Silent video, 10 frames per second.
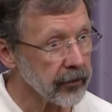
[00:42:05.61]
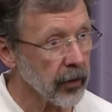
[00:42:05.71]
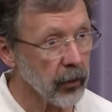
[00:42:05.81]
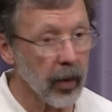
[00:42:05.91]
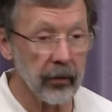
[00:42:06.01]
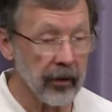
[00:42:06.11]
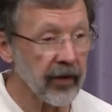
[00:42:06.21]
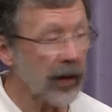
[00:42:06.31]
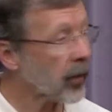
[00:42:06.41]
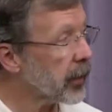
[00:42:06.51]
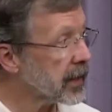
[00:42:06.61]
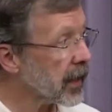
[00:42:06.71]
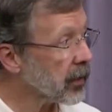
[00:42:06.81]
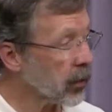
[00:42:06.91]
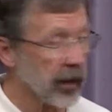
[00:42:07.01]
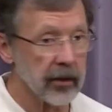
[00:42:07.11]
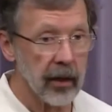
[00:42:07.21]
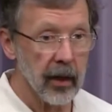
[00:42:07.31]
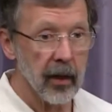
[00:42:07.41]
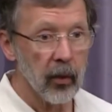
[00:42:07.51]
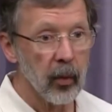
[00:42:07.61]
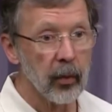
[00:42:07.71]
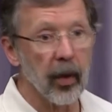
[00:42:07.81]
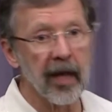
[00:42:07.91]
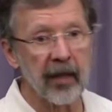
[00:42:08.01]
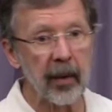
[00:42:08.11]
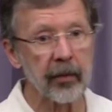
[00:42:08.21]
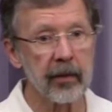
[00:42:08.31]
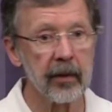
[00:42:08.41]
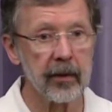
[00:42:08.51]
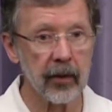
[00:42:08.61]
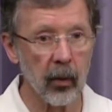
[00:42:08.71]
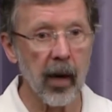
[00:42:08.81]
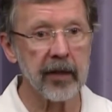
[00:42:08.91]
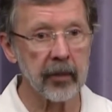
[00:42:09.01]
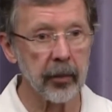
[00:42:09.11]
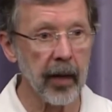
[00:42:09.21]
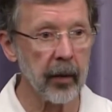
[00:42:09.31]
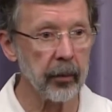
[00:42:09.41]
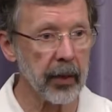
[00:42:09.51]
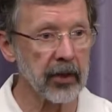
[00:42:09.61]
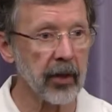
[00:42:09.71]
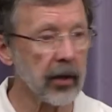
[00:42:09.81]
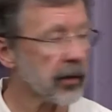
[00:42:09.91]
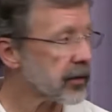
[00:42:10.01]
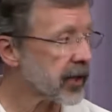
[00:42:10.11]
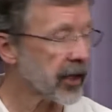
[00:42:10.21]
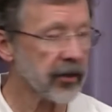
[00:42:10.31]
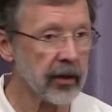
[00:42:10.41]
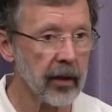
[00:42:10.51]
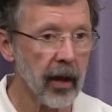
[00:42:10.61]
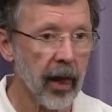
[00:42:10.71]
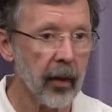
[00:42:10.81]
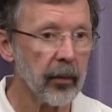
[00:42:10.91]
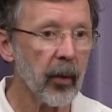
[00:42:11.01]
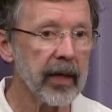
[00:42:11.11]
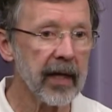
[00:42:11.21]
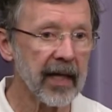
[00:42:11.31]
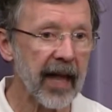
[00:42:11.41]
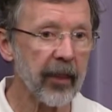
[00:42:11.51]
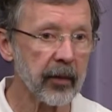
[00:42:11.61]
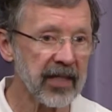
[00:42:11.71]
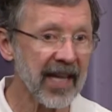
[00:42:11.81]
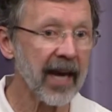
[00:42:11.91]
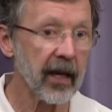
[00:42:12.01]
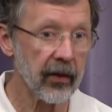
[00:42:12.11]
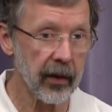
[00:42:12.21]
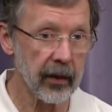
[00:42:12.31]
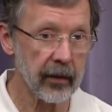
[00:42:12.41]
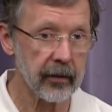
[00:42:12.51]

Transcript: So what, in fact, what we did was we brought them up to watch a, a Pixar session, but we didn't allow them to say anything.